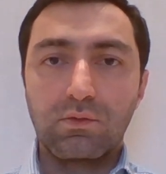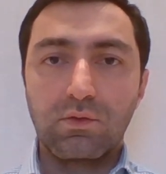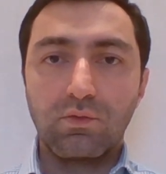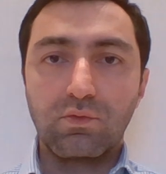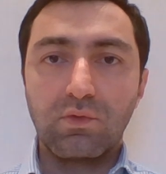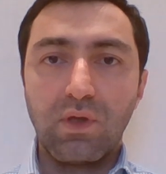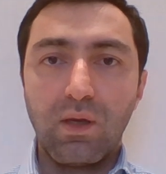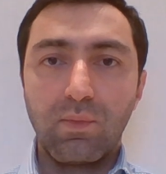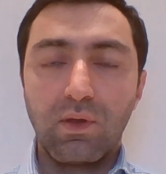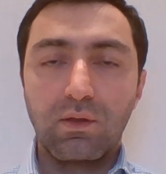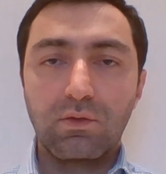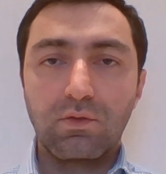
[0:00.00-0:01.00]
So today I'm
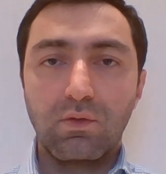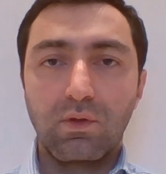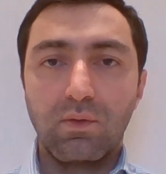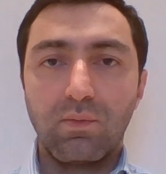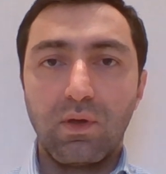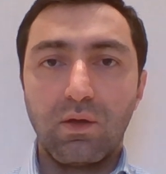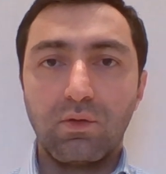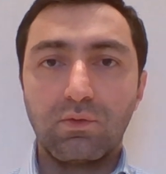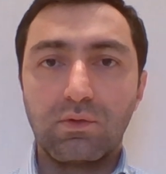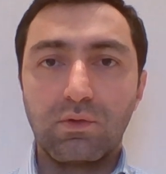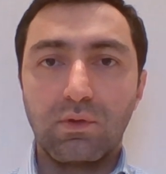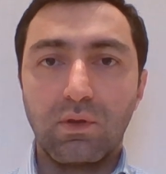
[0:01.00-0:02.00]
going to talk
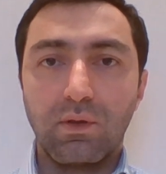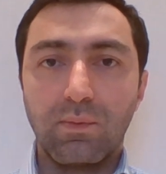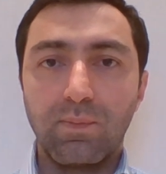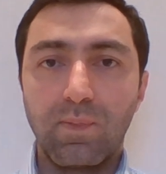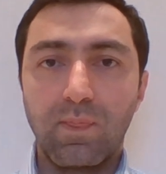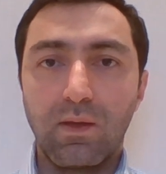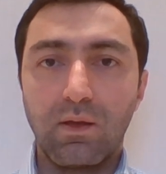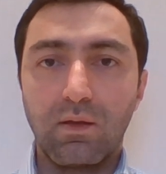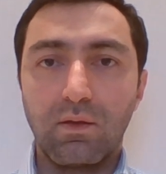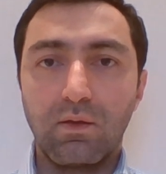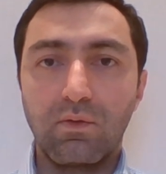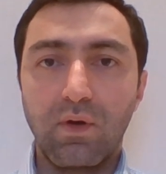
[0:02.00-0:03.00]
about the
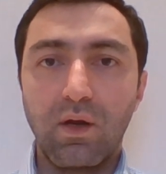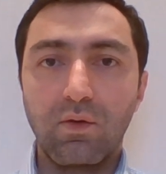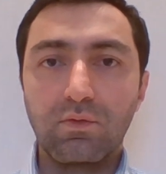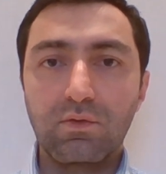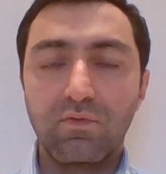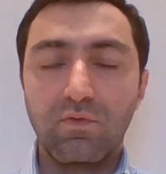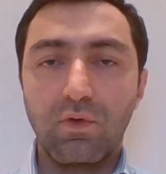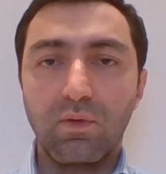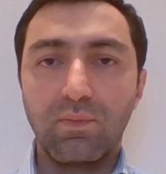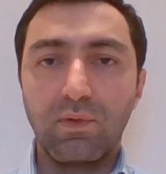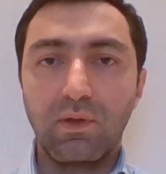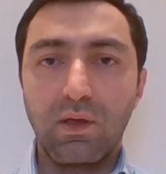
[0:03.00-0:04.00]
grounds for
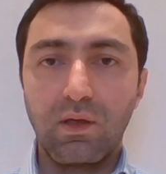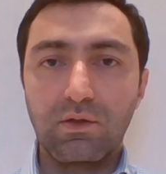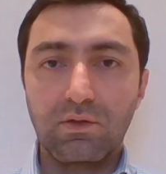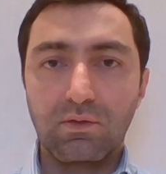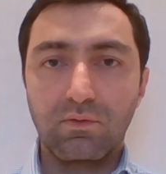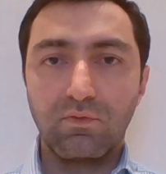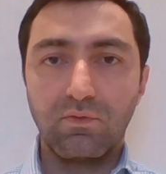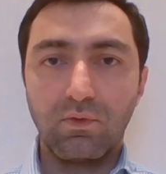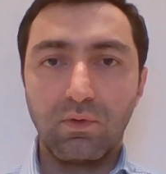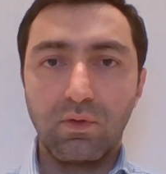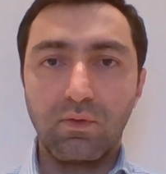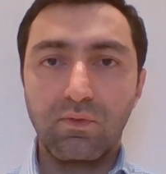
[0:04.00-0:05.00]
application
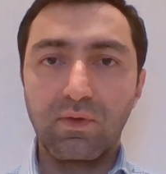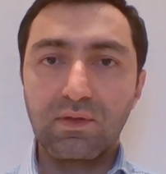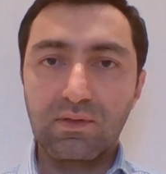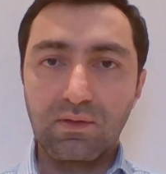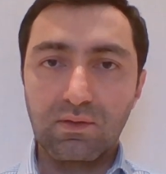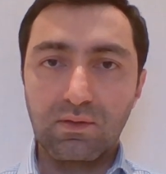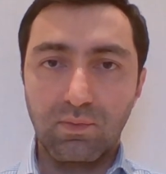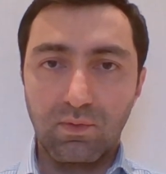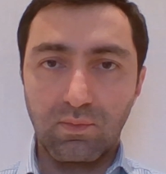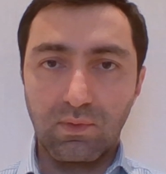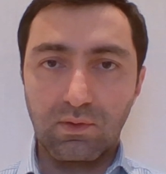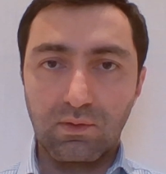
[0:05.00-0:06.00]
for a residency
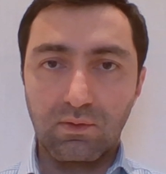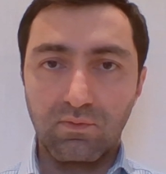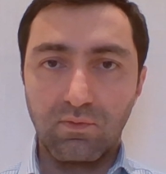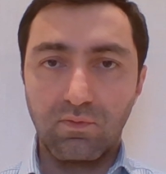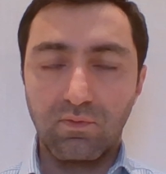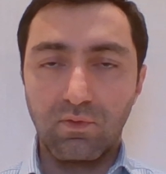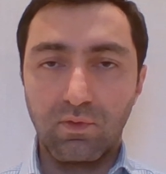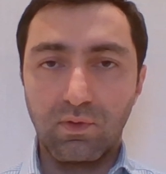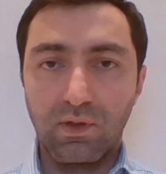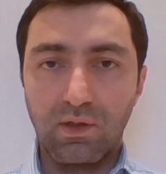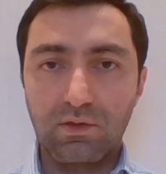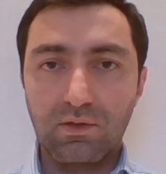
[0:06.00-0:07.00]
permit for foreign
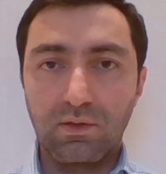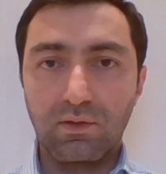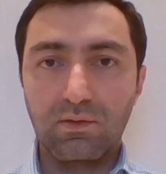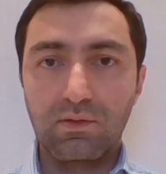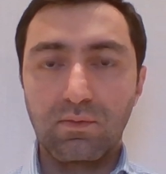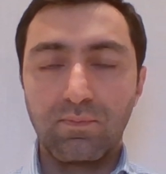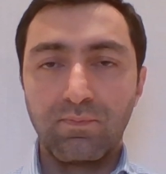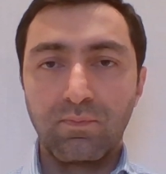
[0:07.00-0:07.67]
nationals.